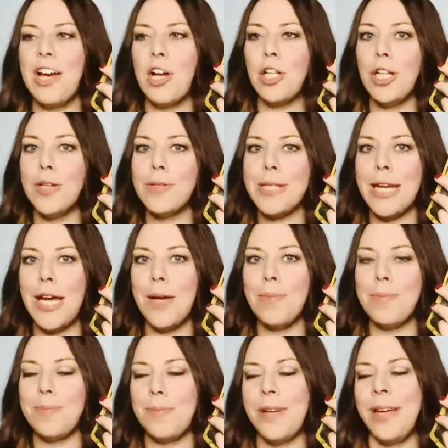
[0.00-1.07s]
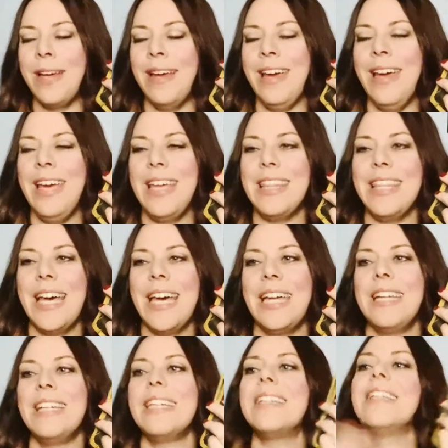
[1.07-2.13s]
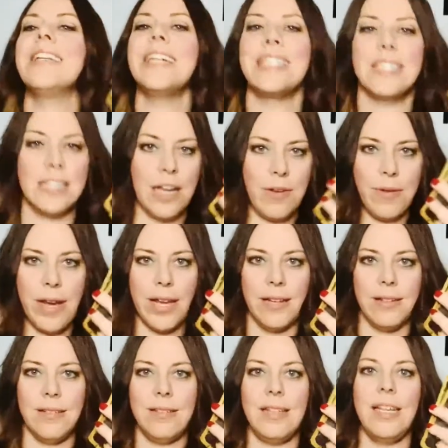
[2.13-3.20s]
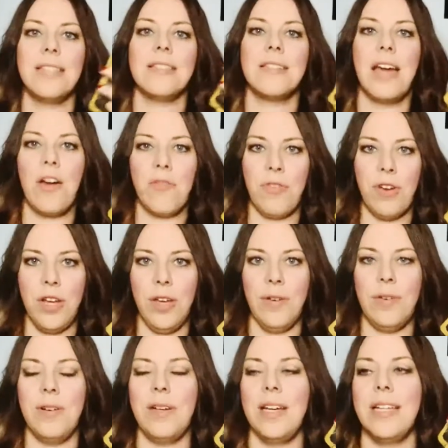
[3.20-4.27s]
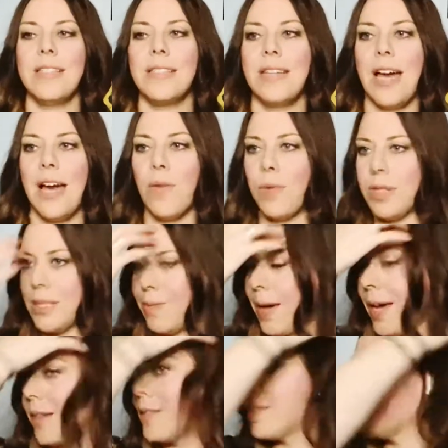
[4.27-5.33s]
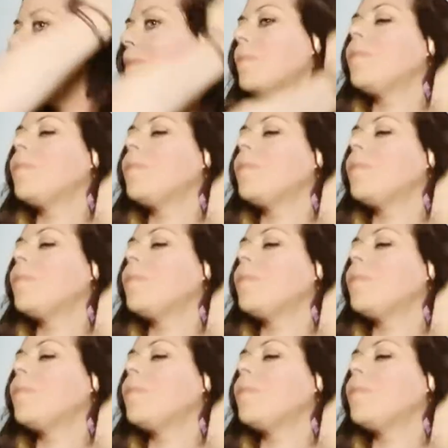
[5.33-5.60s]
closing up, then it's not right. It's not for you. It's not what's best.